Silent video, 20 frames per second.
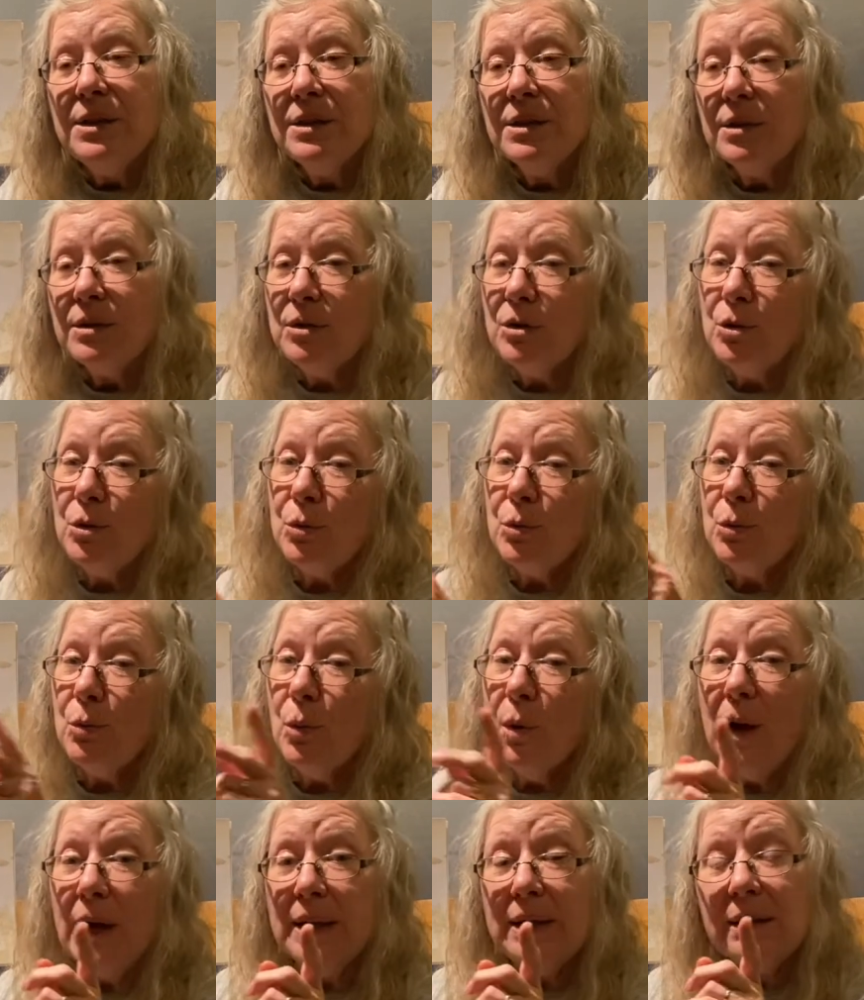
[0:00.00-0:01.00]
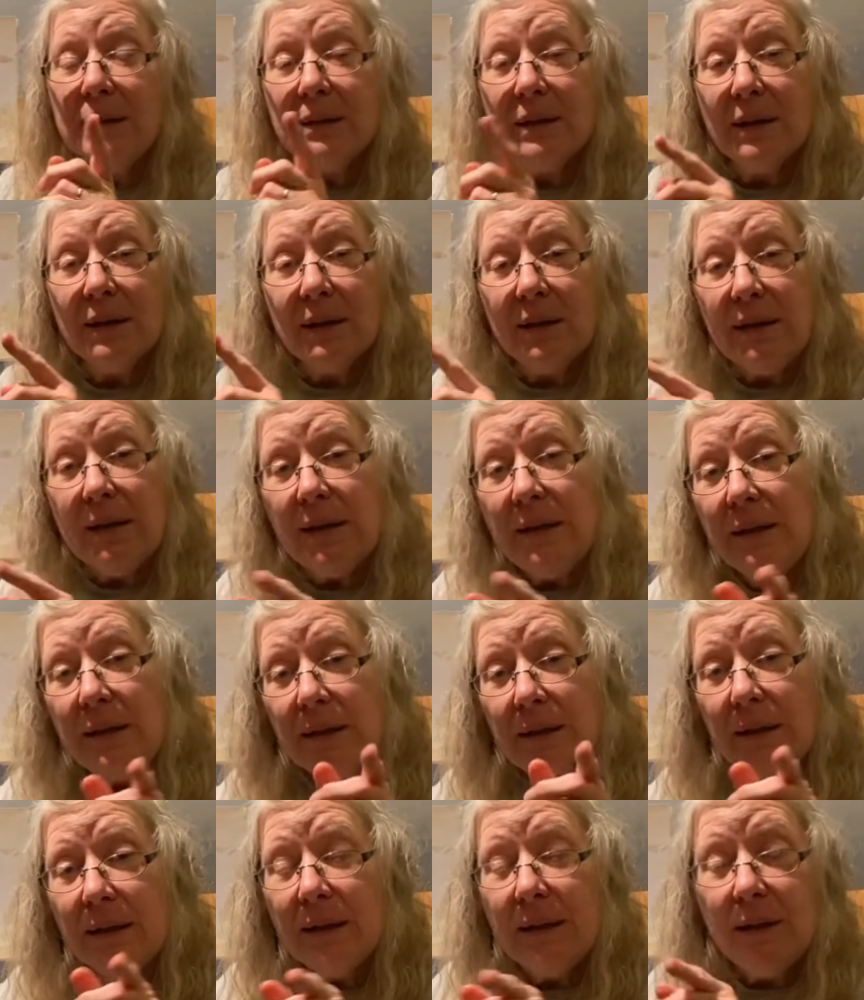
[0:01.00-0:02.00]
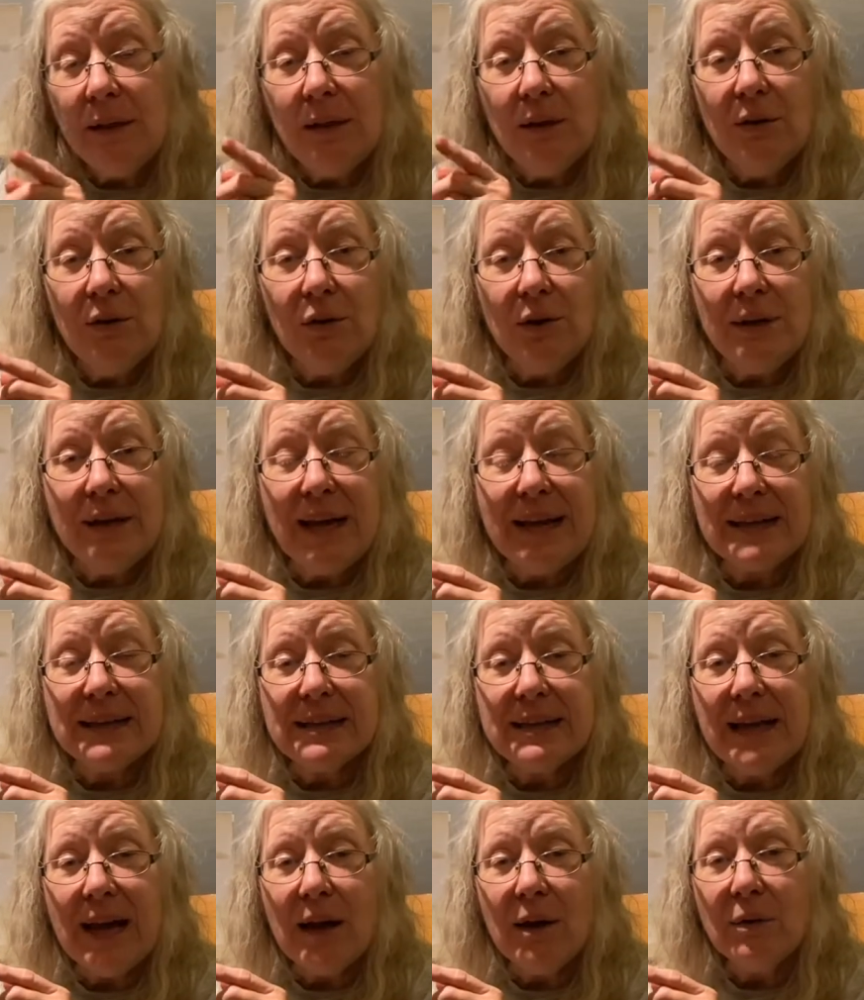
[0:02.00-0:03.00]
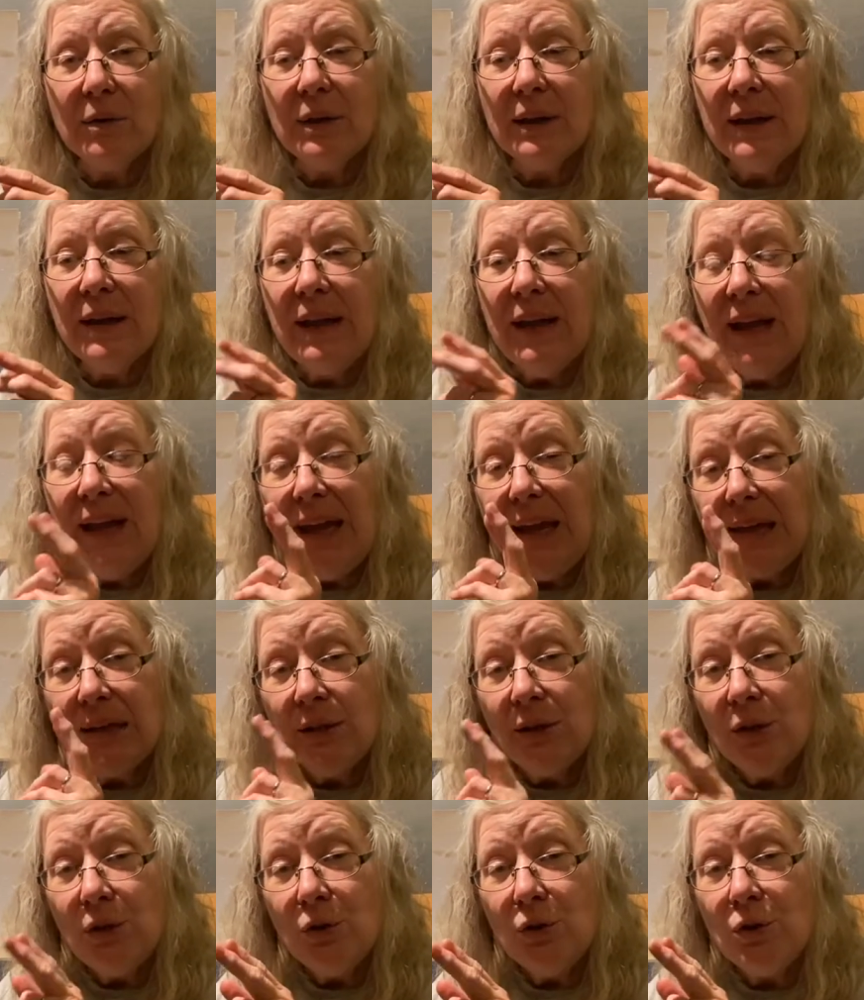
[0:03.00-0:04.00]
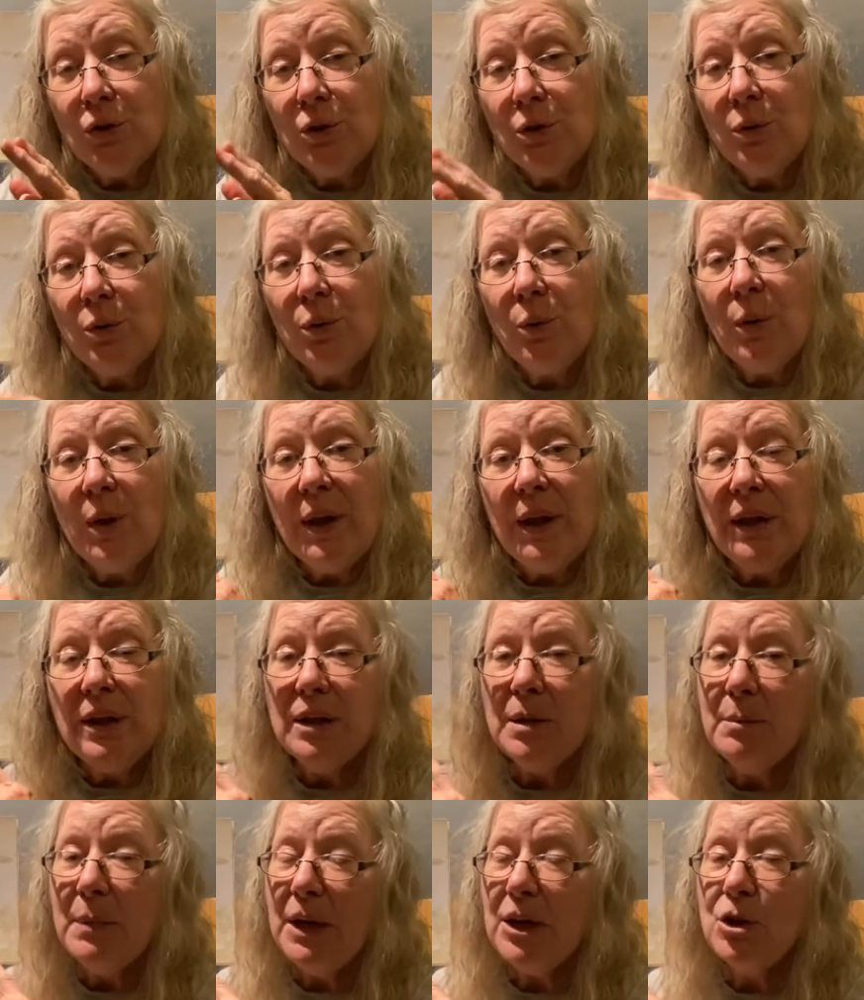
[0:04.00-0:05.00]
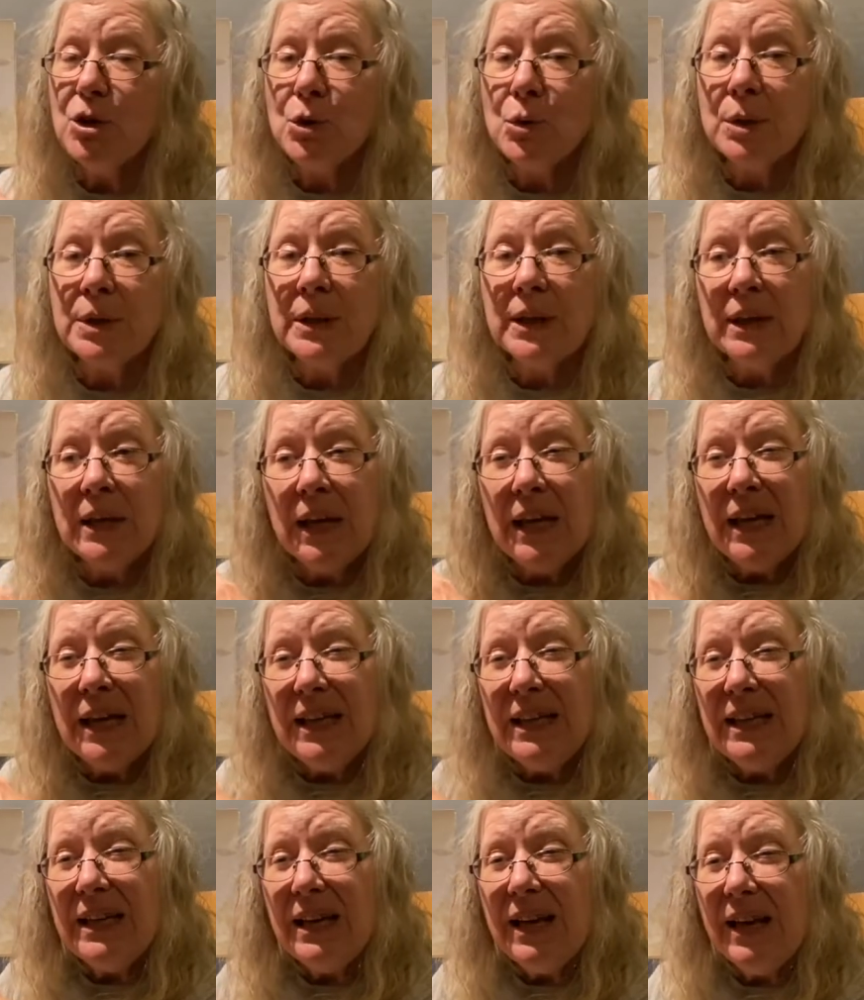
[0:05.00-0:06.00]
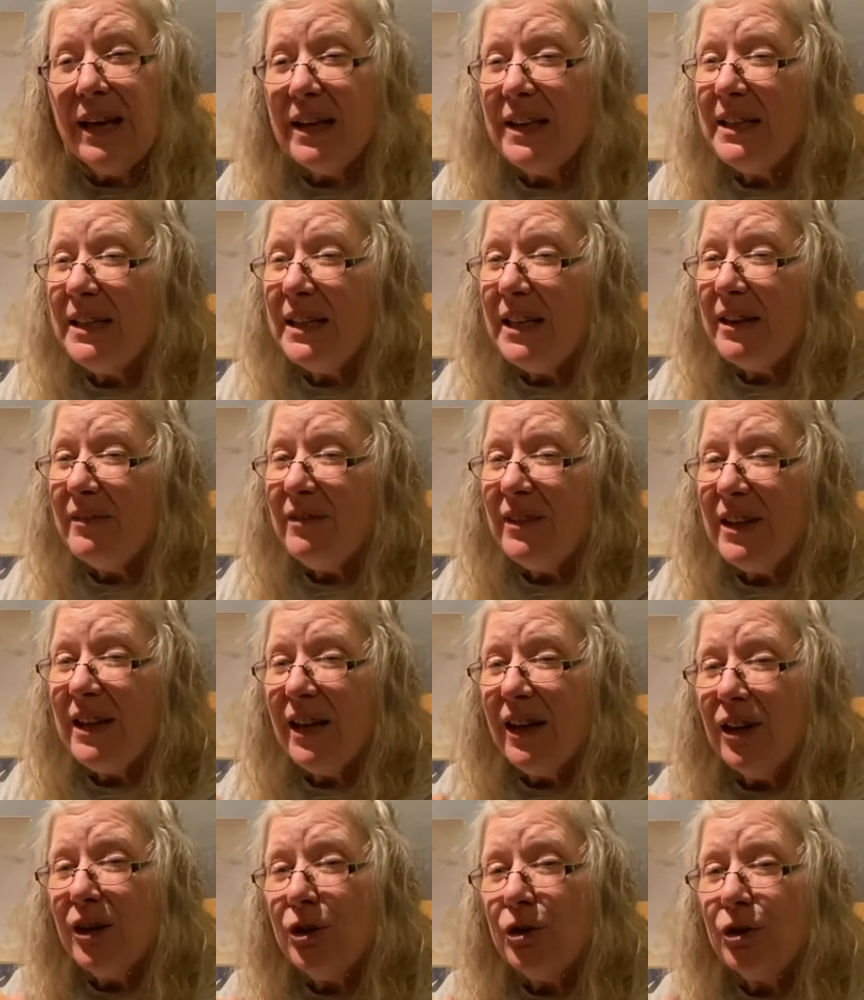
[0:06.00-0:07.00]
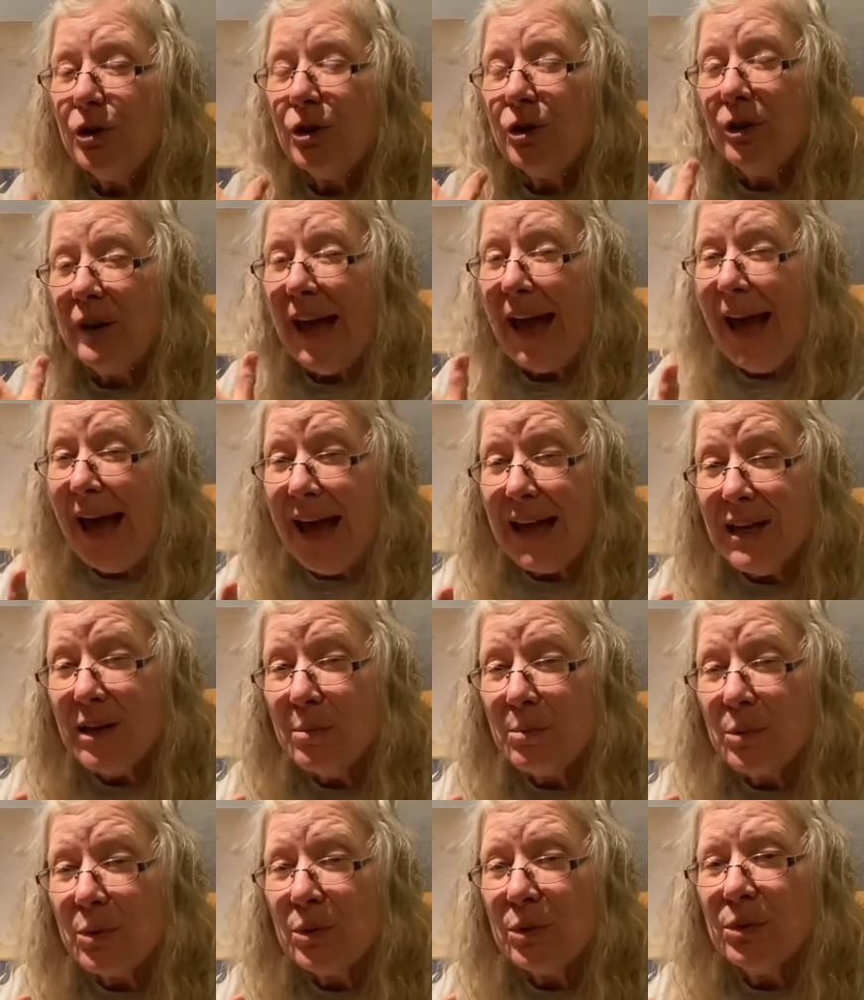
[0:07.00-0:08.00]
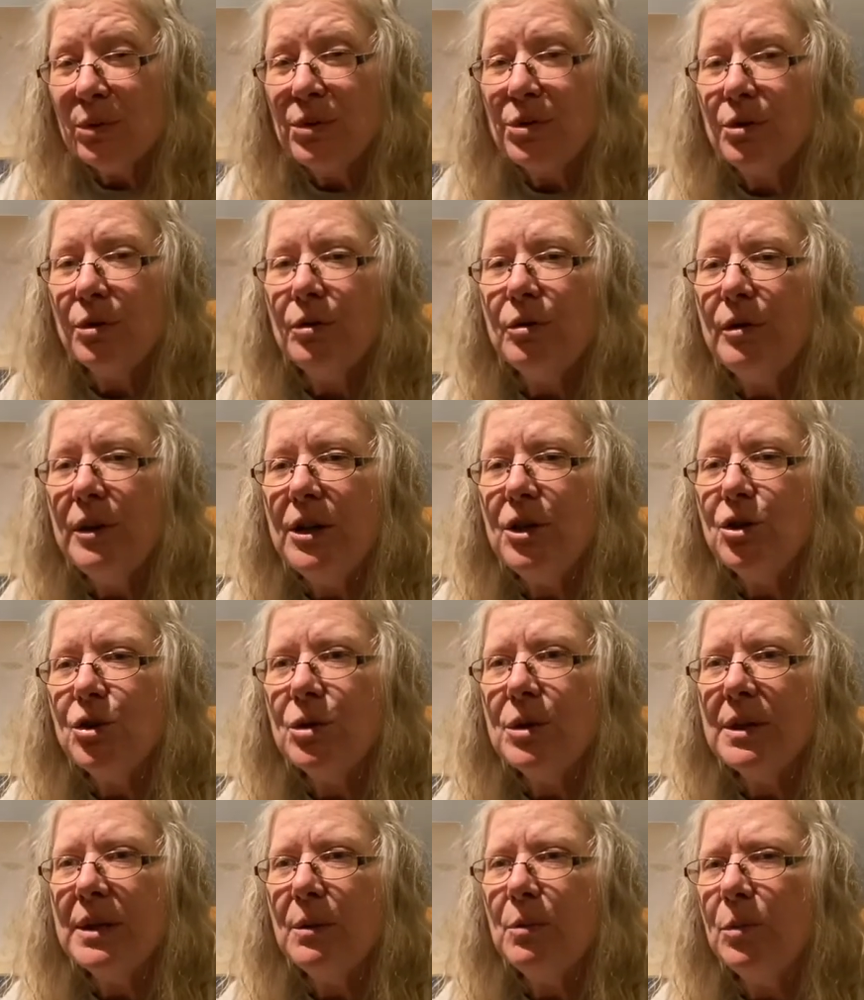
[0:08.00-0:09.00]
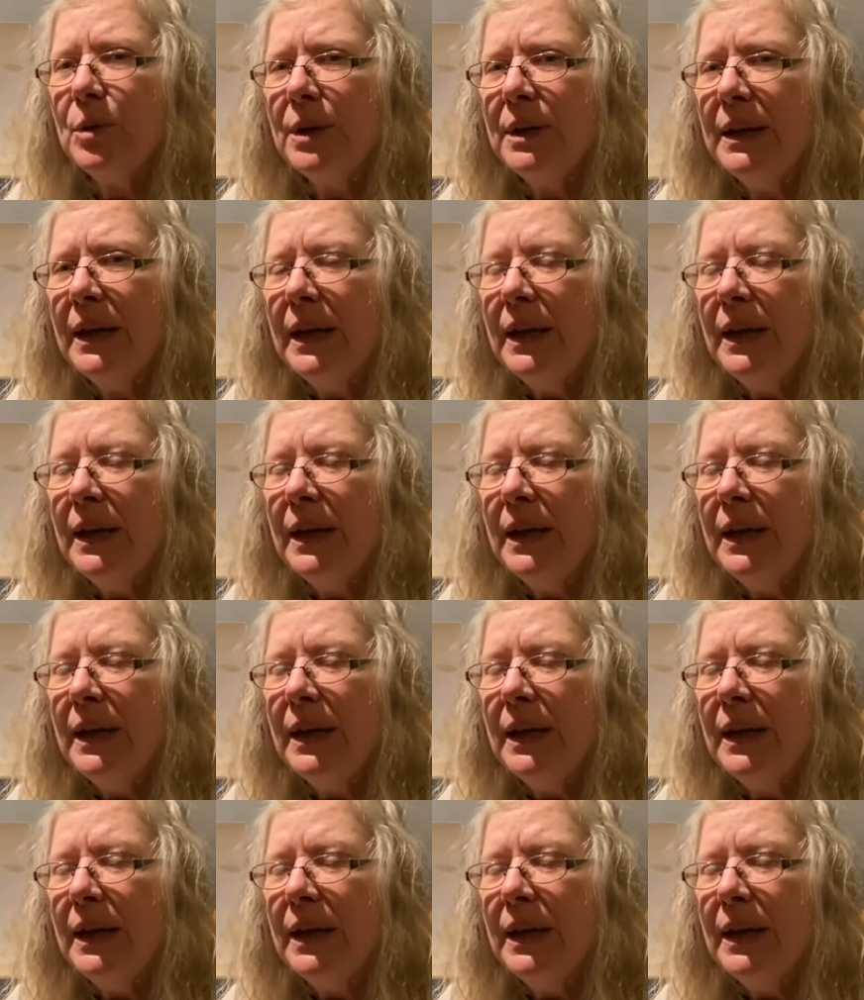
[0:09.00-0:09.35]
to, one, clean her nest out, and two, to make sure that none of the other animals or creatures that would